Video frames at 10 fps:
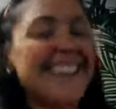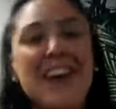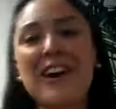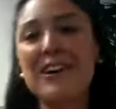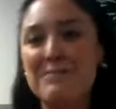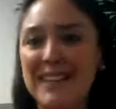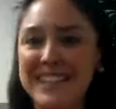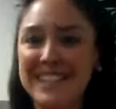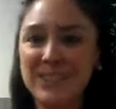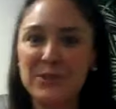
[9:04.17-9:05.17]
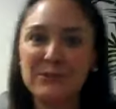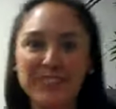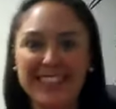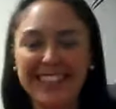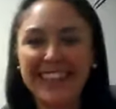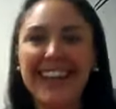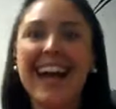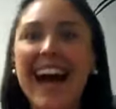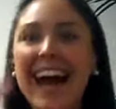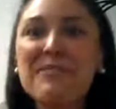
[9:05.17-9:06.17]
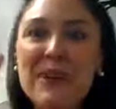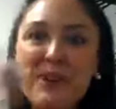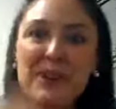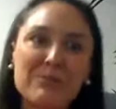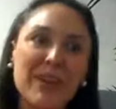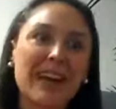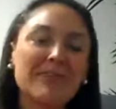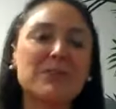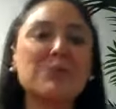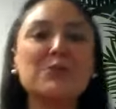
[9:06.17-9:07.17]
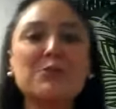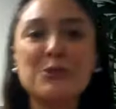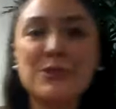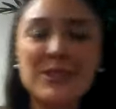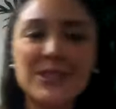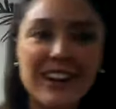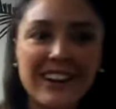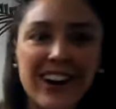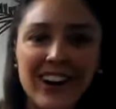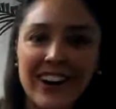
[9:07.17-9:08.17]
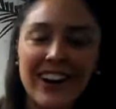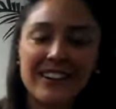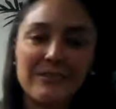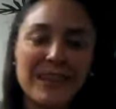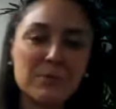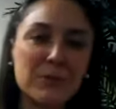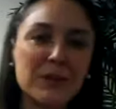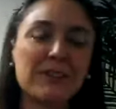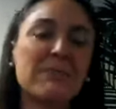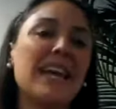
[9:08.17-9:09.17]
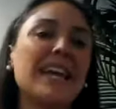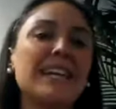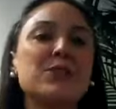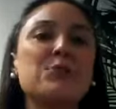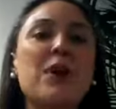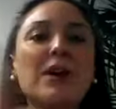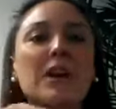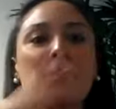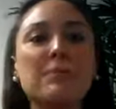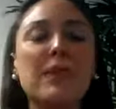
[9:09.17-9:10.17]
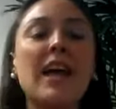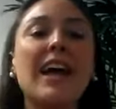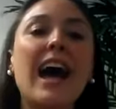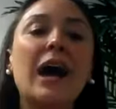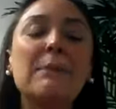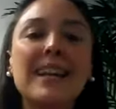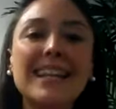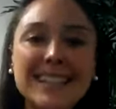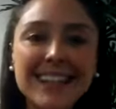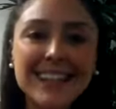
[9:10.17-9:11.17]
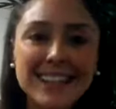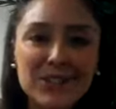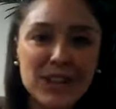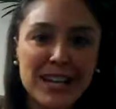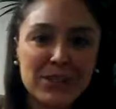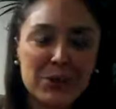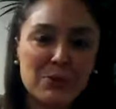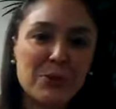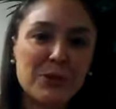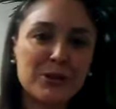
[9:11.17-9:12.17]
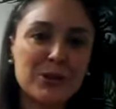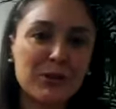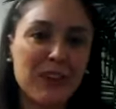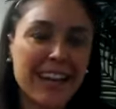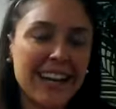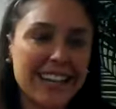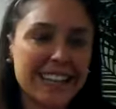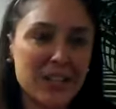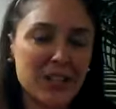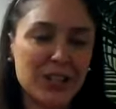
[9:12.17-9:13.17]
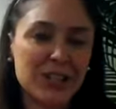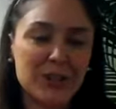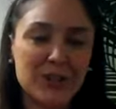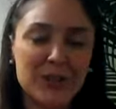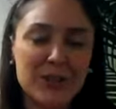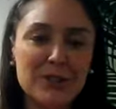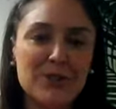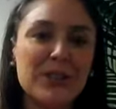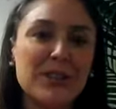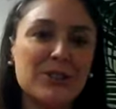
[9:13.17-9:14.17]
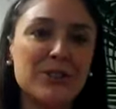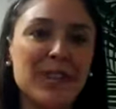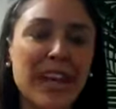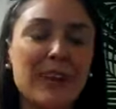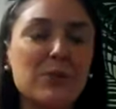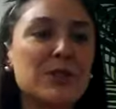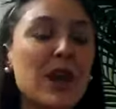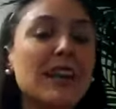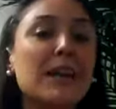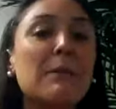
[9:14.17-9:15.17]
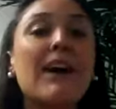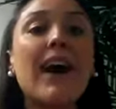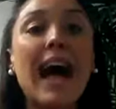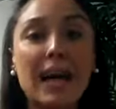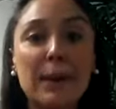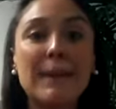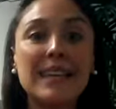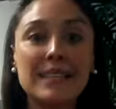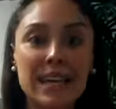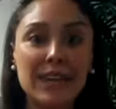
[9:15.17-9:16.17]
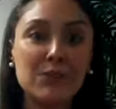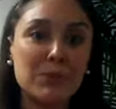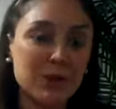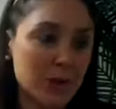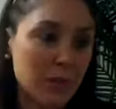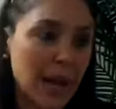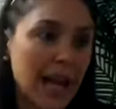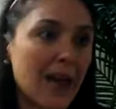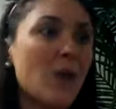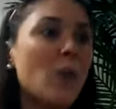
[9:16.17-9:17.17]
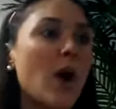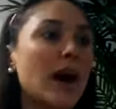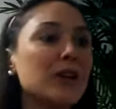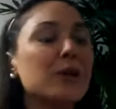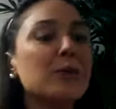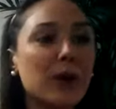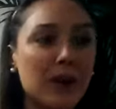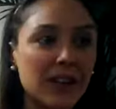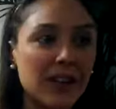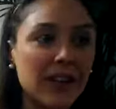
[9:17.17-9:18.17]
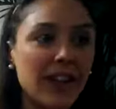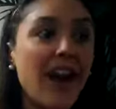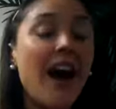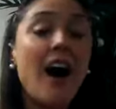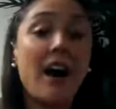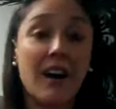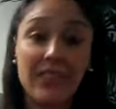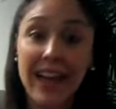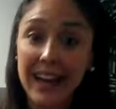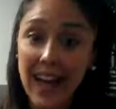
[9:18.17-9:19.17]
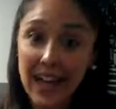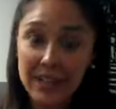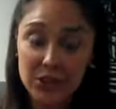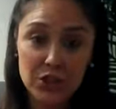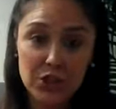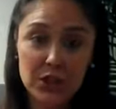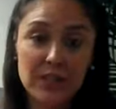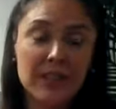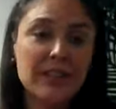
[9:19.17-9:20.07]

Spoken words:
They are amazing, so funny. Hi, welcome. We have some new viewers on our Facebook page. Welcome. I'm Melissa, International Board Certified Lactation Consultant, joining you today, and we're talking about how to maintain your milk supply while you're working on that latch.